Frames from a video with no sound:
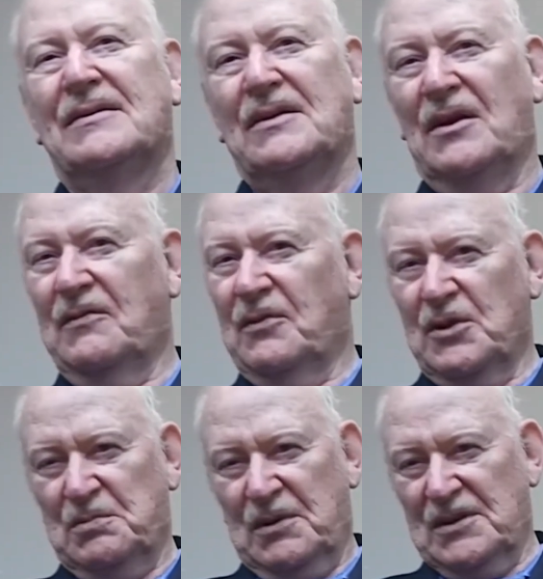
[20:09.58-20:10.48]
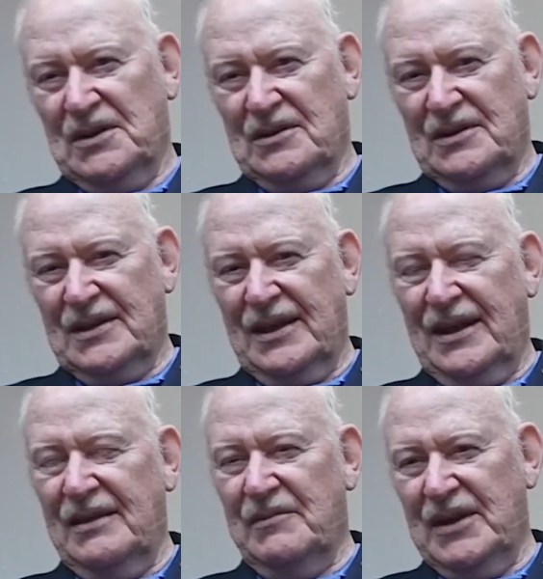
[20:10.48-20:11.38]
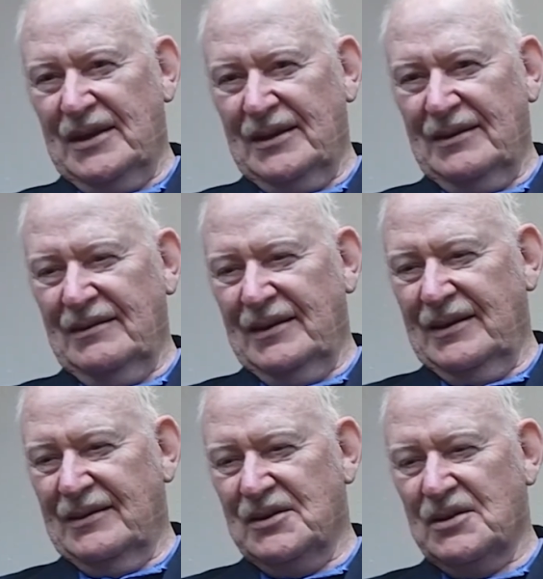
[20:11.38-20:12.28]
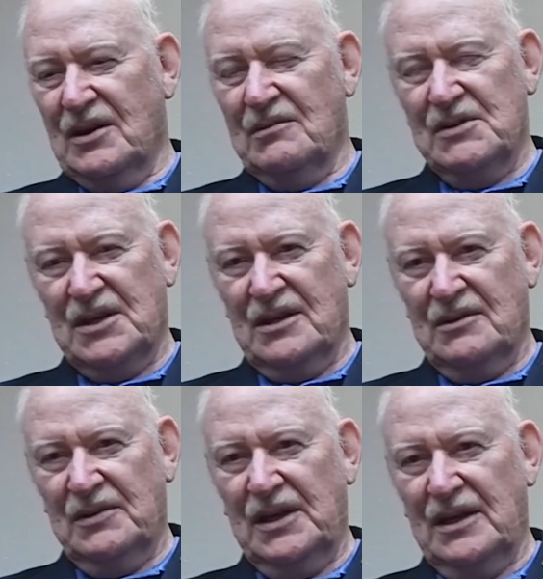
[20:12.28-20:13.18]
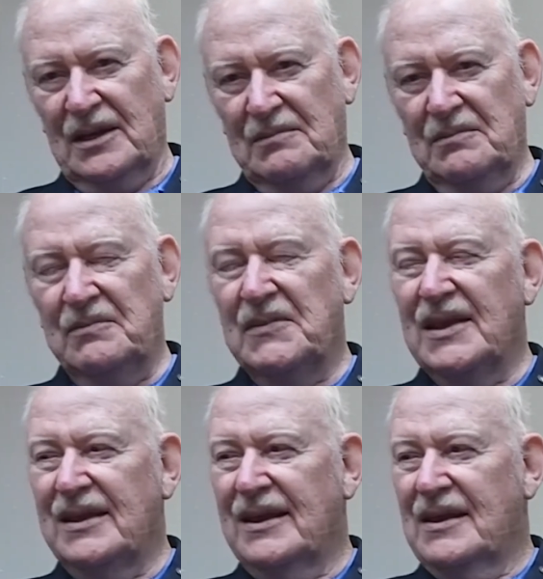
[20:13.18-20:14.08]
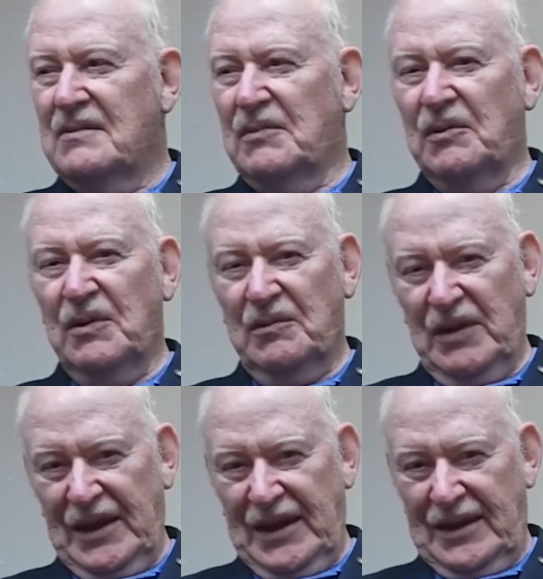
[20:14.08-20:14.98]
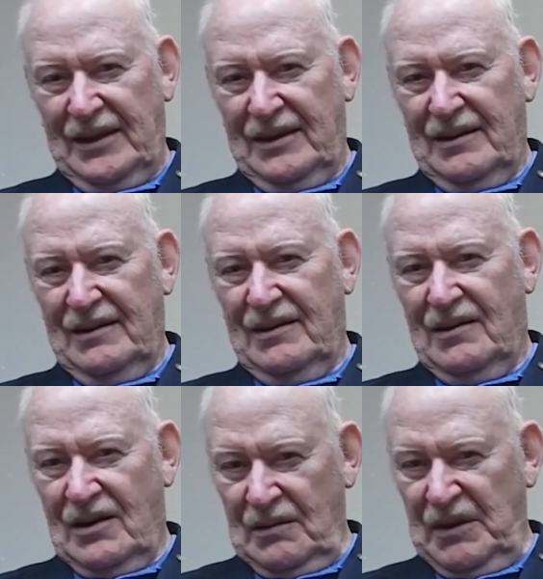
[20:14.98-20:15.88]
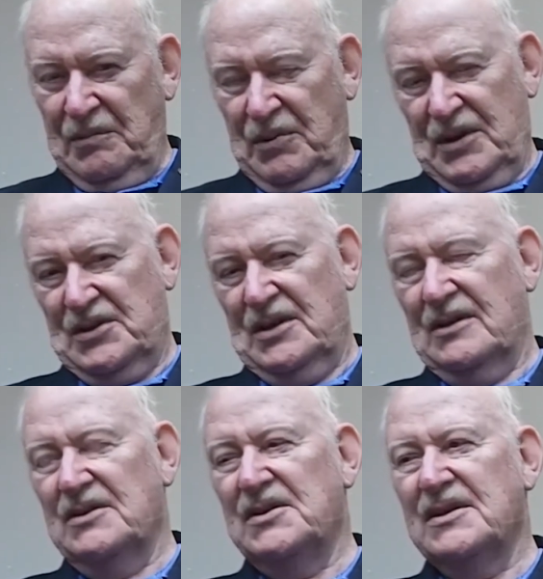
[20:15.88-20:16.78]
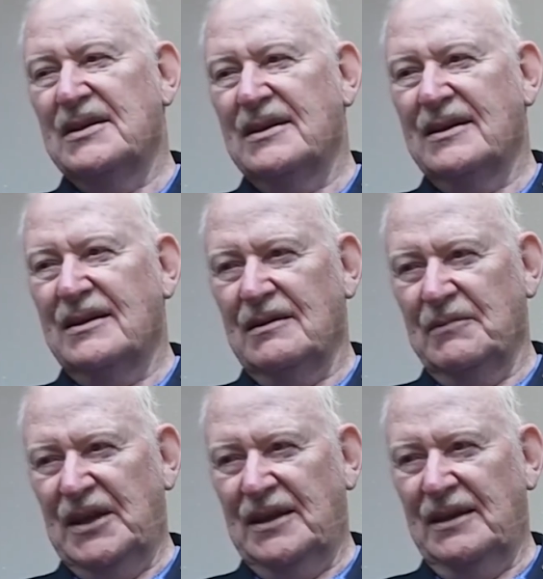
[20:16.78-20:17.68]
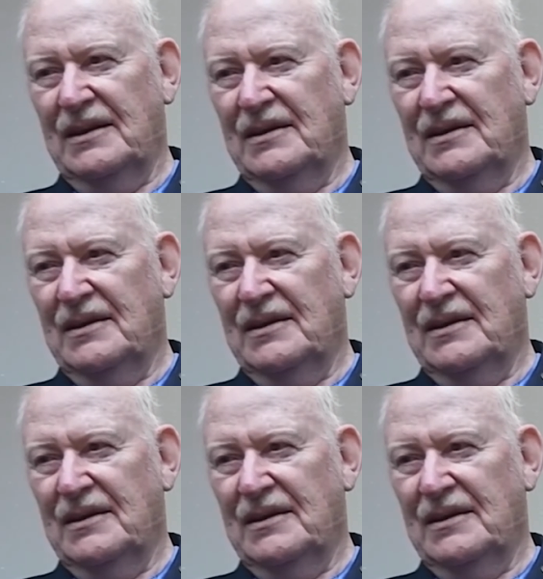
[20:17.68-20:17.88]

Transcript: Air Force prisoners, they came in and they just thought it was a country club. But when we get Army prisoners come in,